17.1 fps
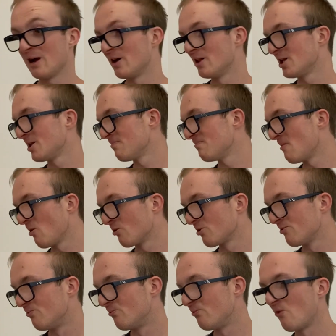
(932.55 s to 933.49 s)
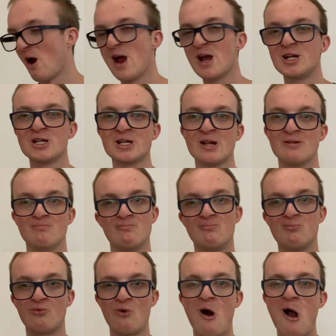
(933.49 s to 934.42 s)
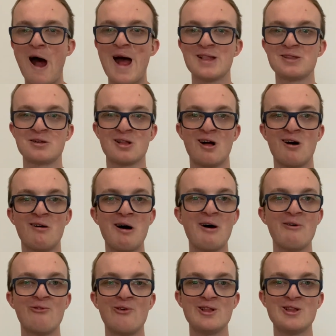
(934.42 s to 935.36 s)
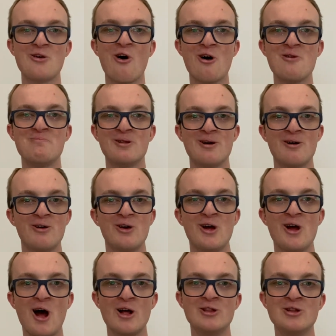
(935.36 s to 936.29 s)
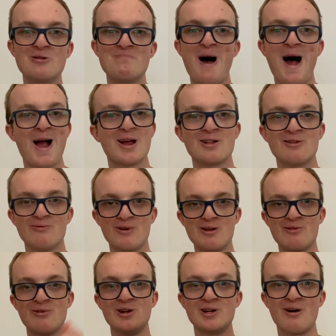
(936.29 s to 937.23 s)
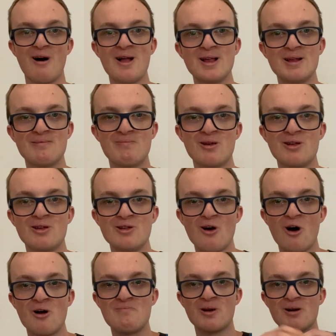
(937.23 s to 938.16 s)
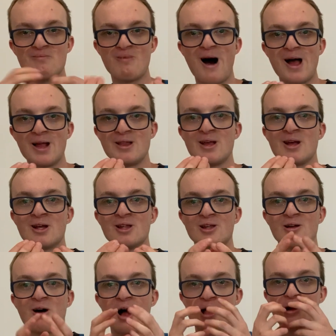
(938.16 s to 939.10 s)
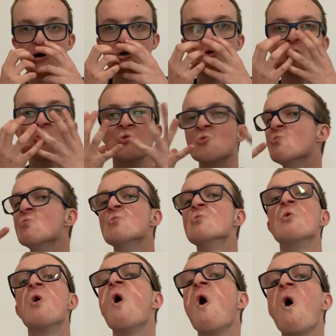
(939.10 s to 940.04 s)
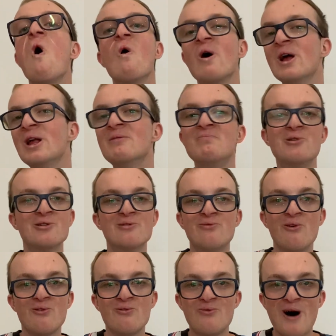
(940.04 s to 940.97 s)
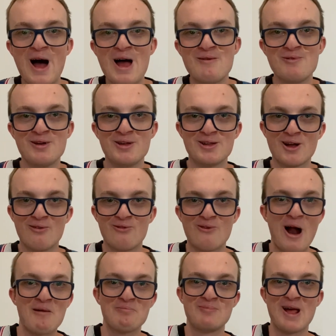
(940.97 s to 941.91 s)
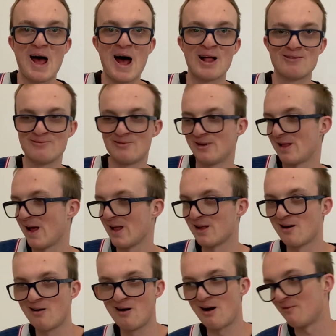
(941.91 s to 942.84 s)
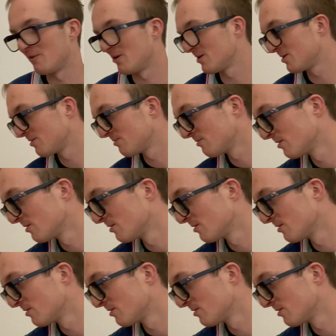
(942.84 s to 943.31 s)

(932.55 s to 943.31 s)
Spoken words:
It smells fresh and bright. And I love when you open a new packet of licorice legs, because you open the plastic and it's like all these beautiful flavours erupt out of it. And I love it.